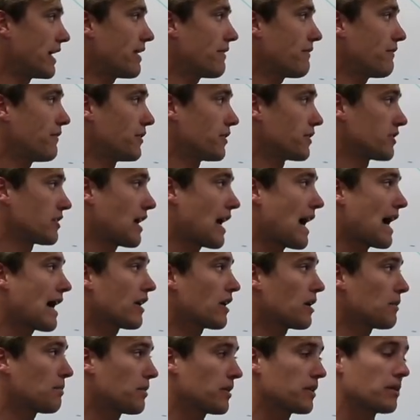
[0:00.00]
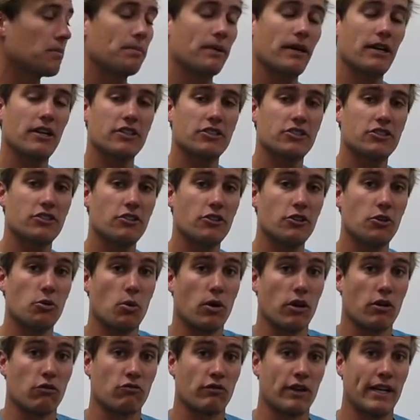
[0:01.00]
If you're higher up on the parachute, you
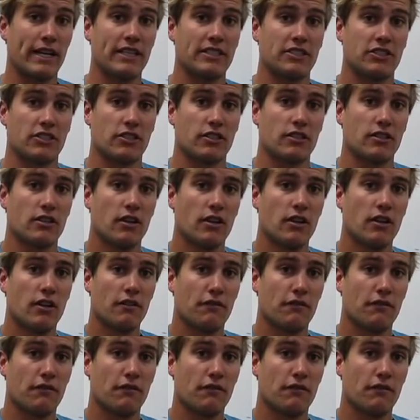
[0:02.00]
want to raise your